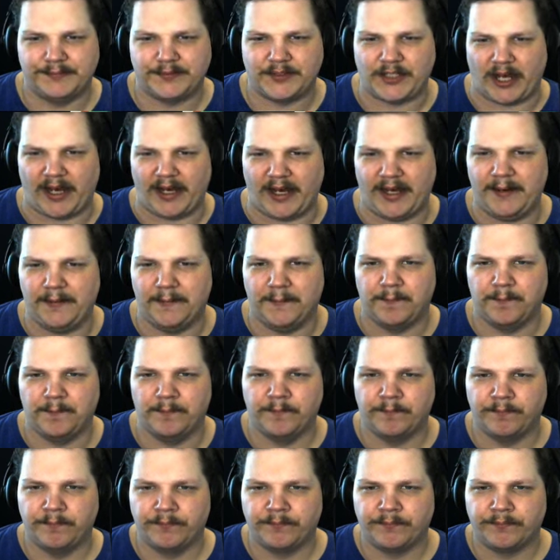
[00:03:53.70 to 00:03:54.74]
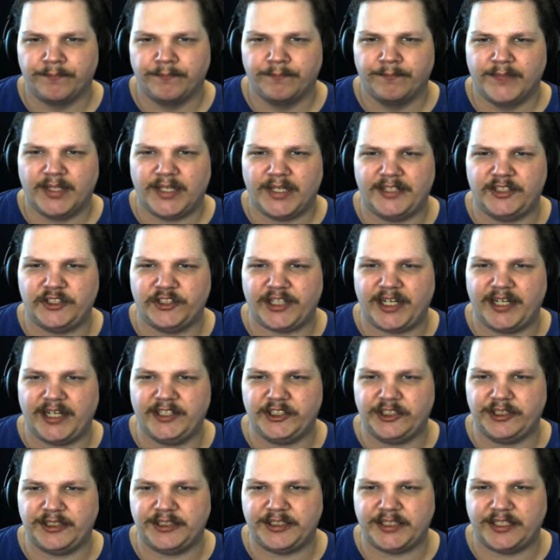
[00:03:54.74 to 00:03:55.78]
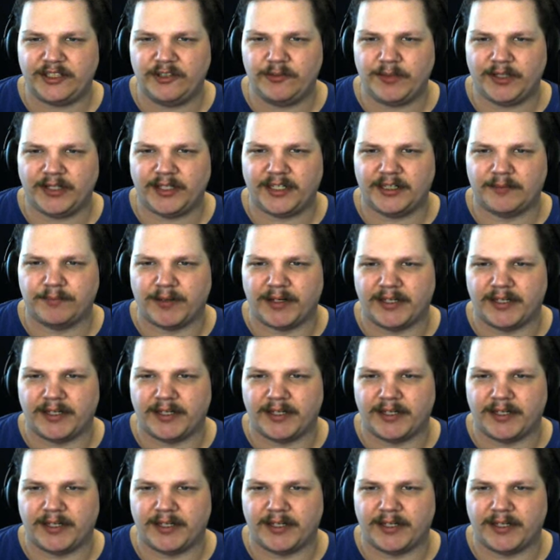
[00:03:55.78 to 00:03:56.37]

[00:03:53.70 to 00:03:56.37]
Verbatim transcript: Okay. Education is accumulated